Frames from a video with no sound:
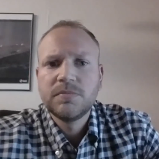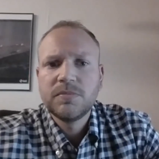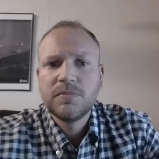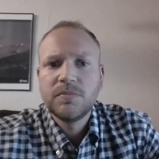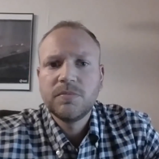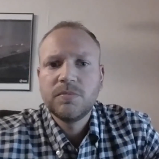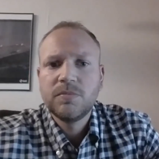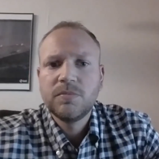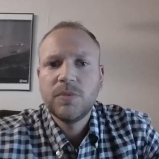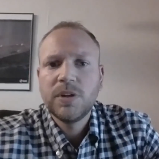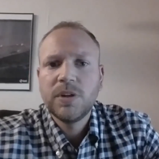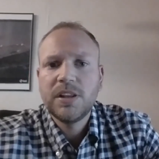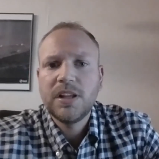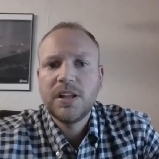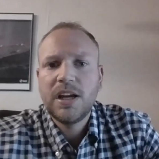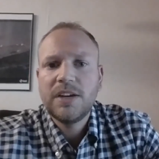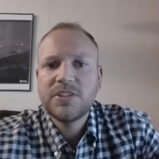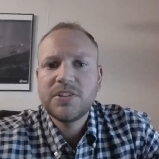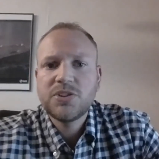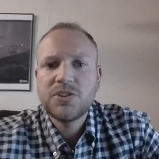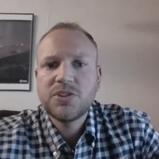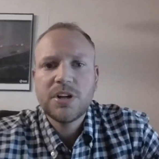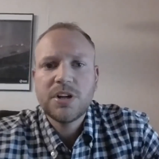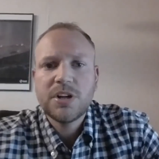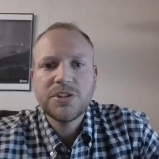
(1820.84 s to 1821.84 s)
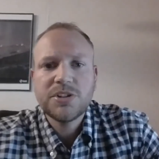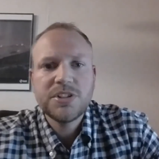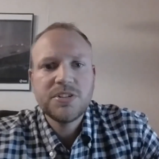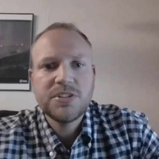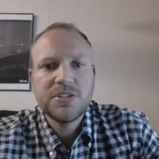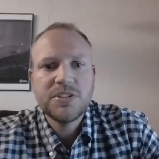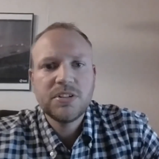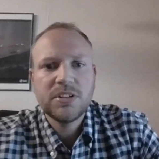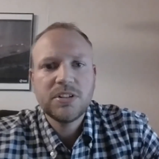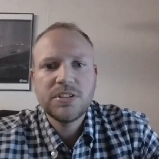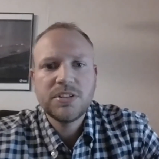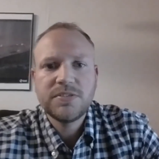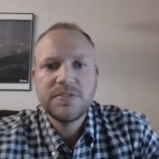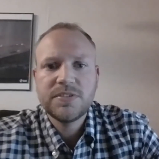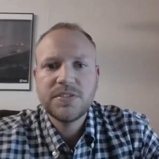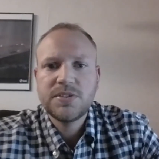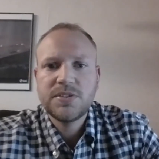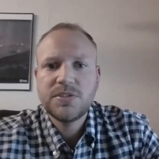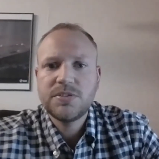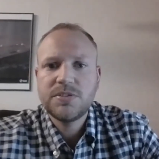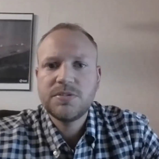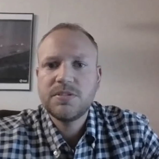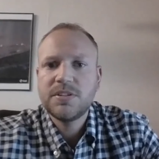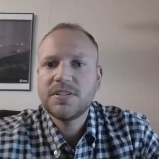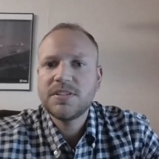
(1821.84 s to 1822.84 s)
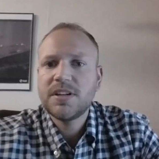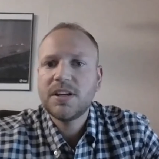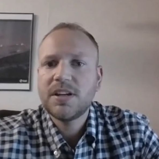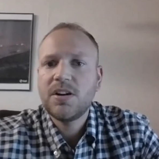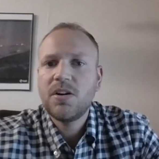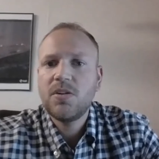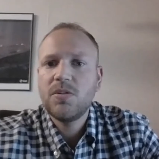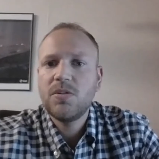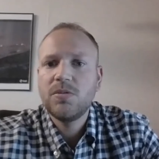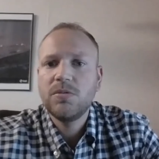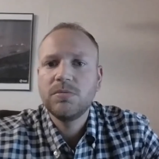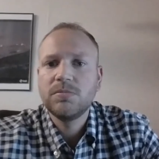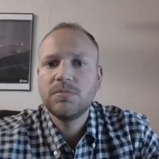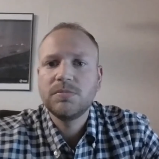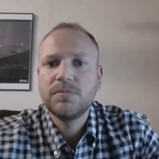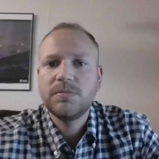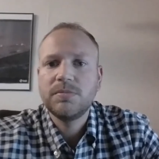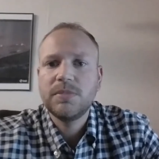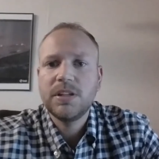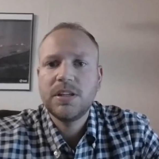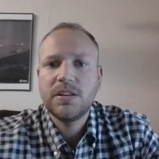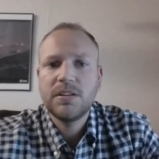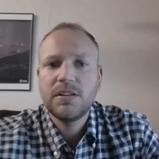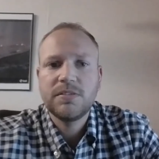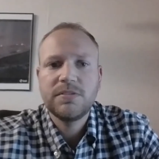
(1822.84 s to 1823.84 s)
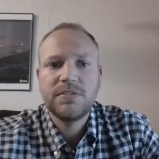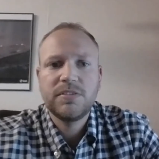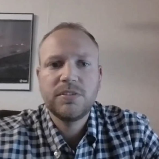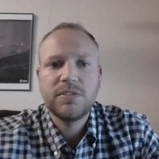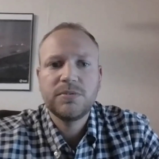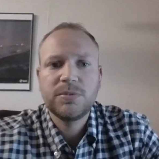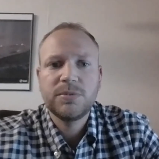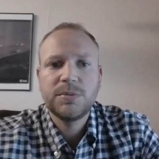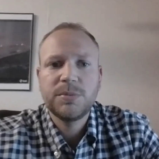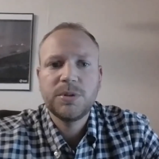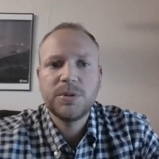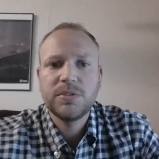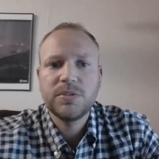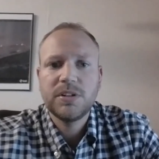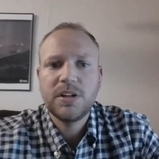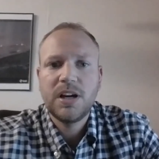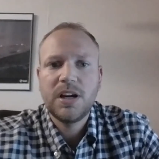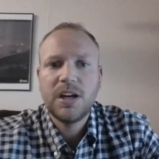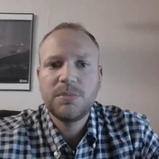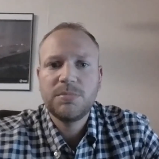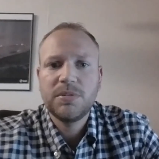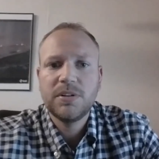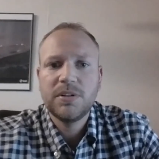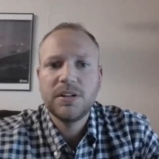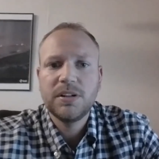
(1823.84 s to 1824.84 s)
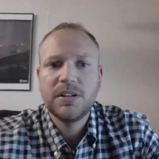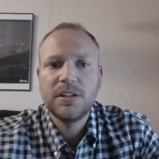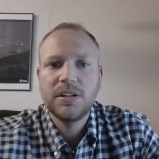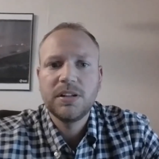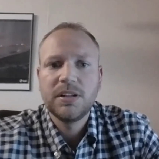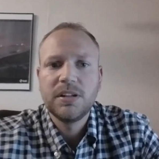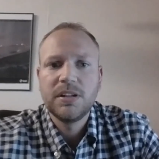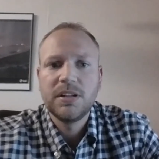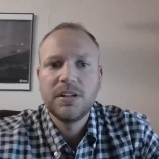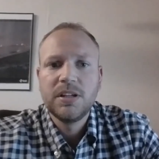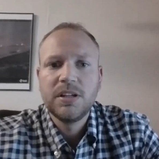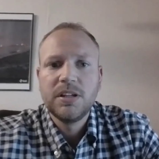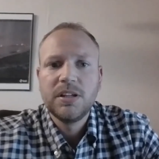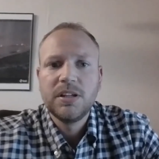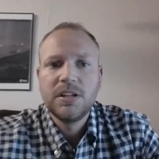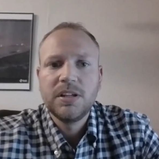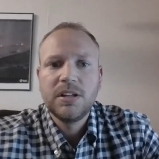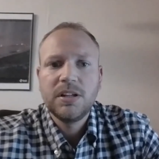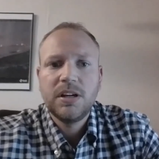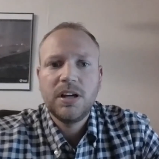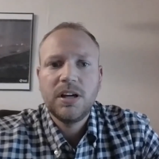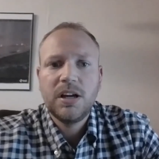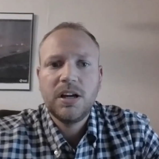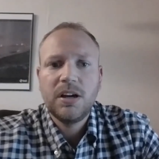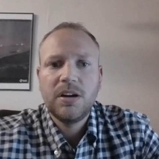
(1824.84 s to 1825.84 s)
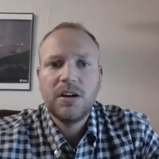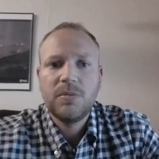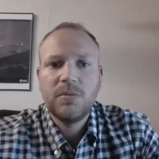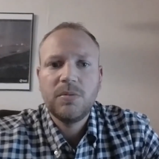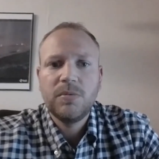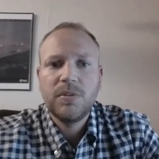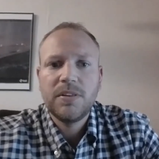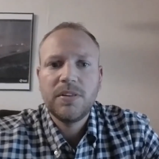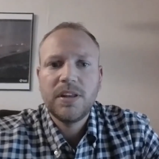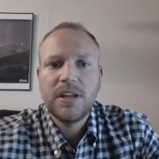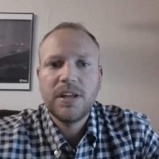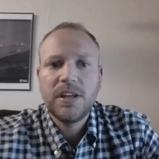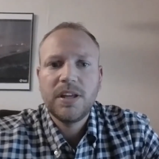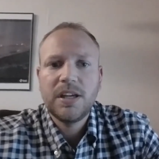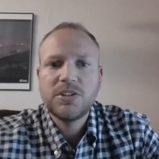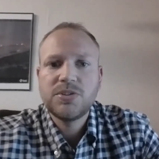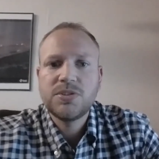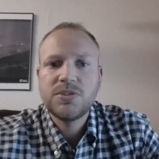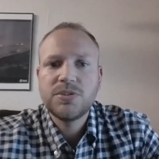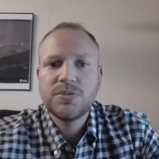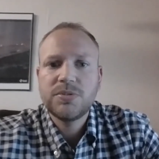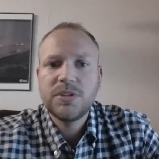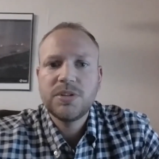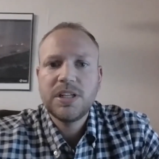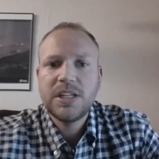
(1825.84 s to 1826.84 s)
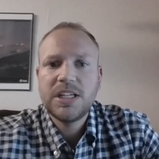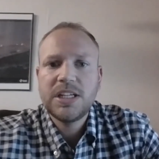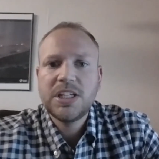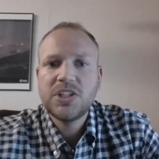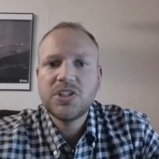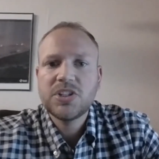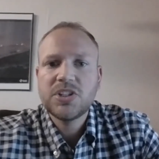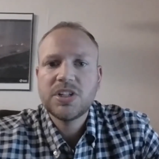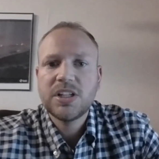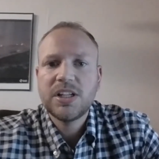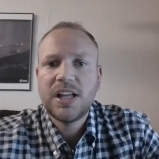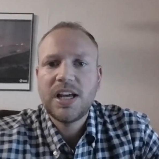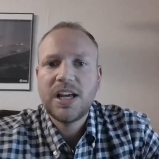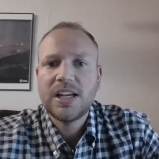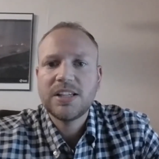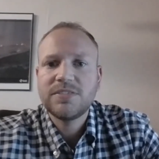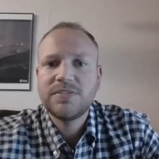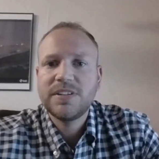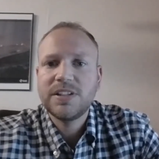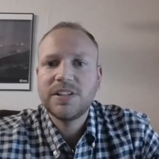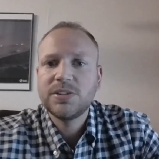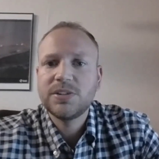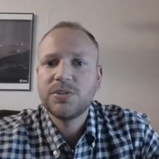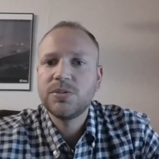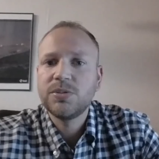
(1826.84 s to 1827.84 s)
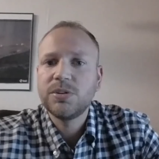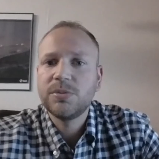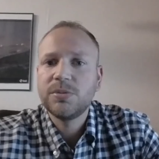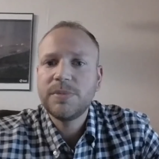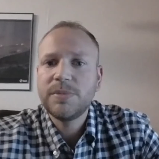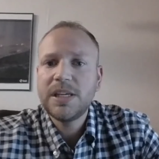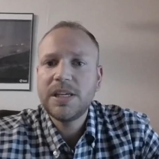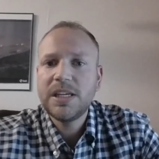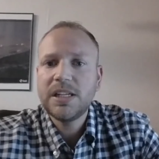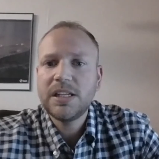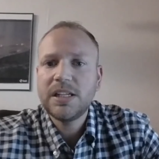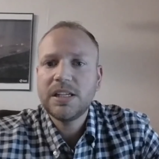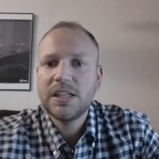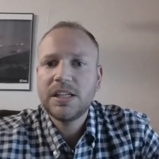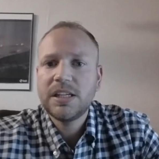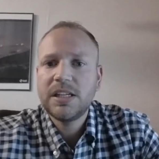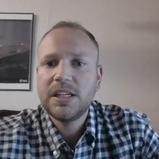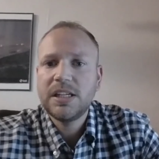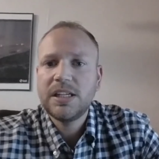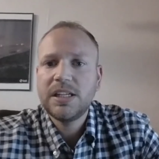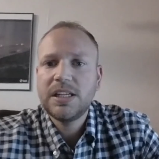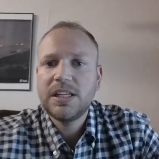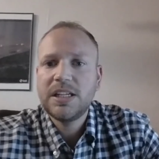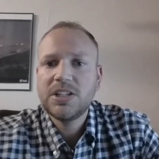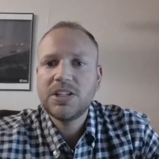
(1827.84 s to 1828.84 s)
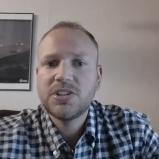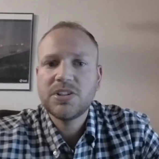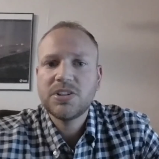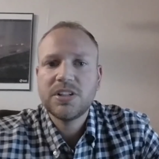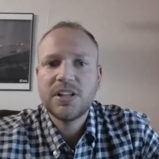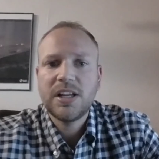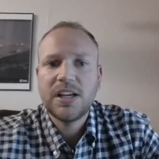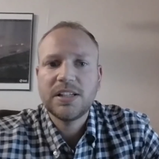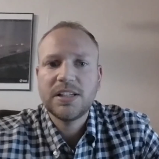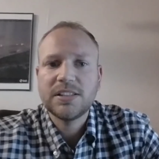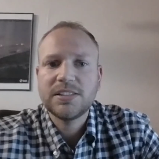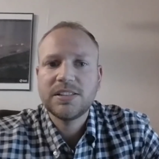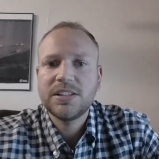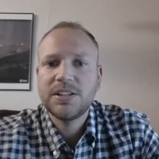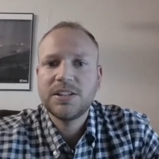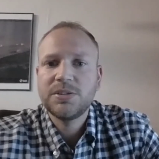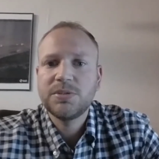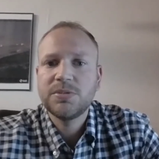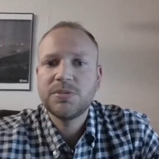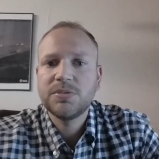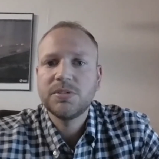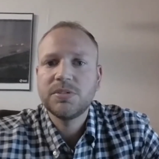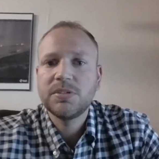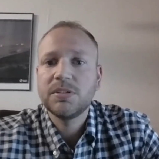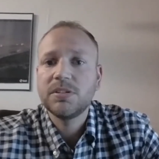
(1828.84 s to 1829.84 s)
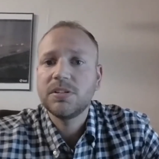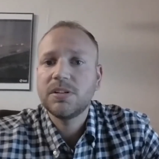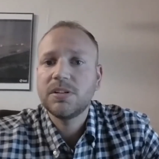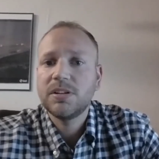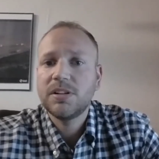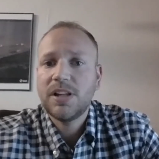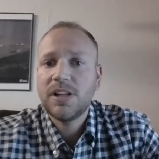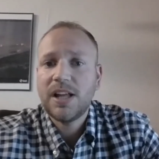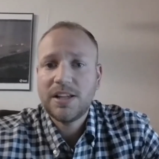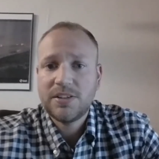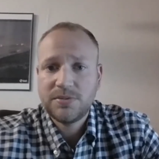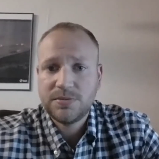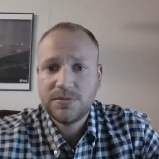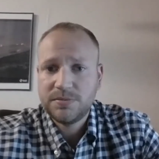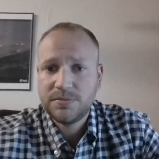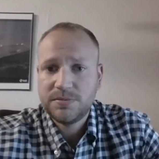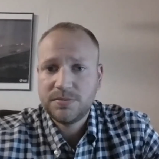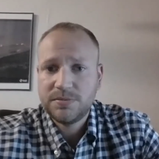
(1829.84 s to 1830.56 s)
when live instruction starts for students at home, either full remote or hybrid, will they join each class via Google Meet in each class in Google Classroom?